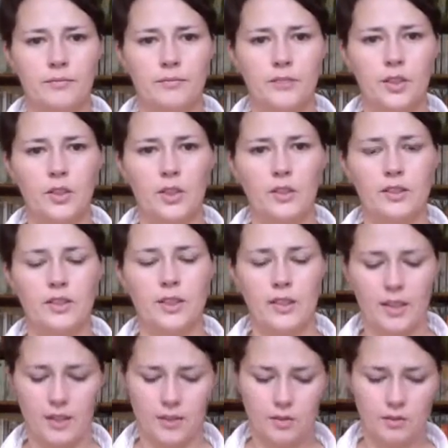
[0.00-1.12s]
you can't see
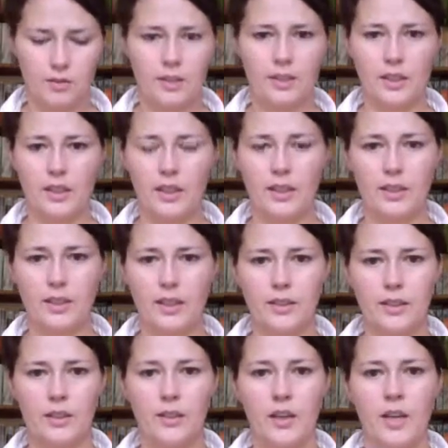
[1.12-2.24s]
that at all in the light,
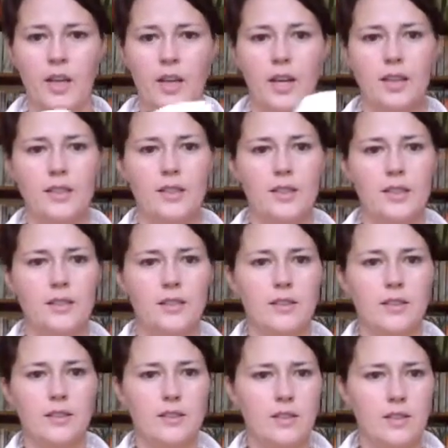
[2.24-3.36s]
can you? It is,
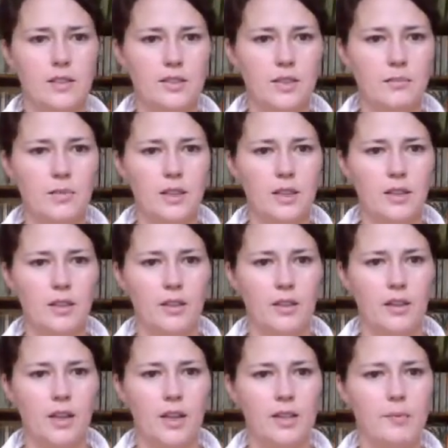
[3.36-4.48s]
can you see it up here?
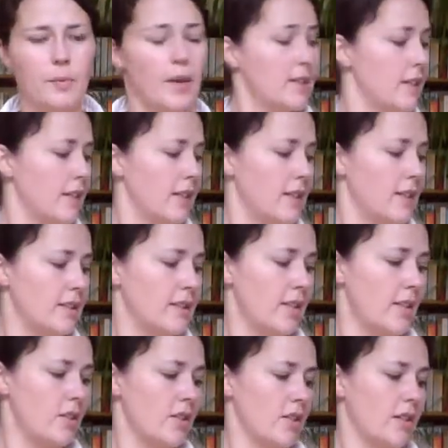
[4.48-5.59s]
It's basically
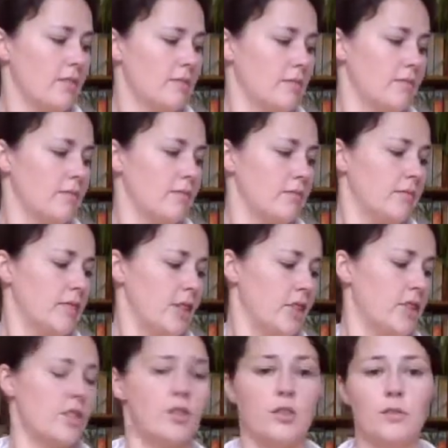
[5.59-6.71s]
conditioner
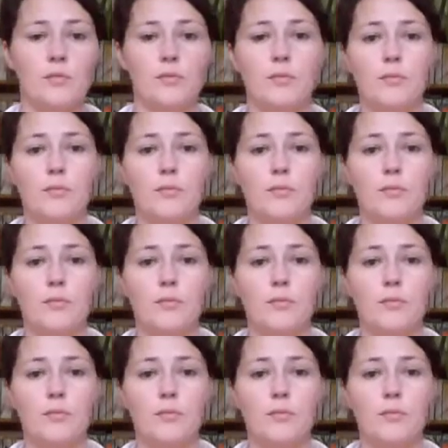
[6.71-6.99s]
that you